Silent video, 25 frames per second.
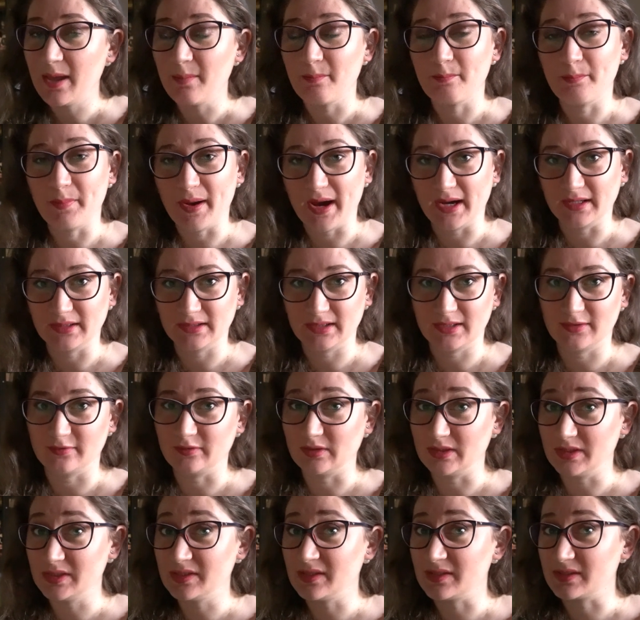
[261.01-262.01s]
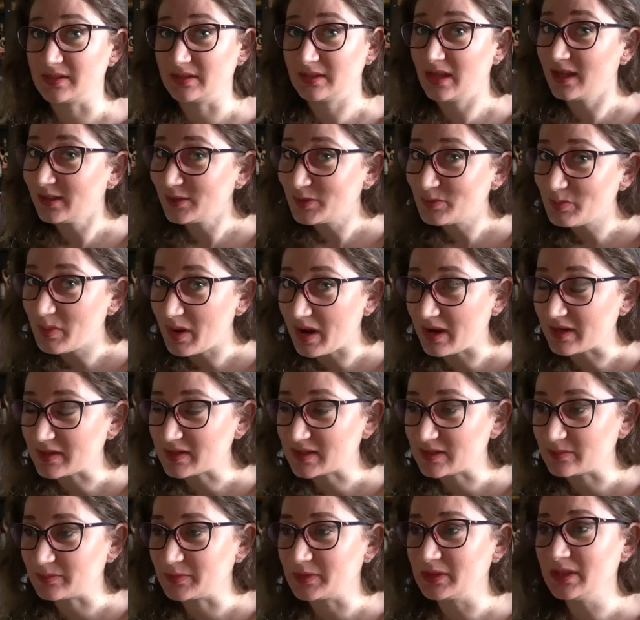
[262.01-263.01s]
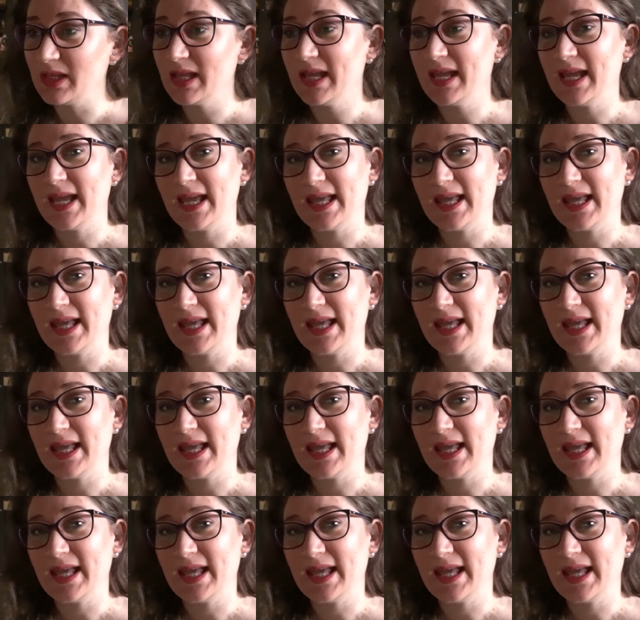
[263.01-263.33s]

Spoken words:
But if this is not possible,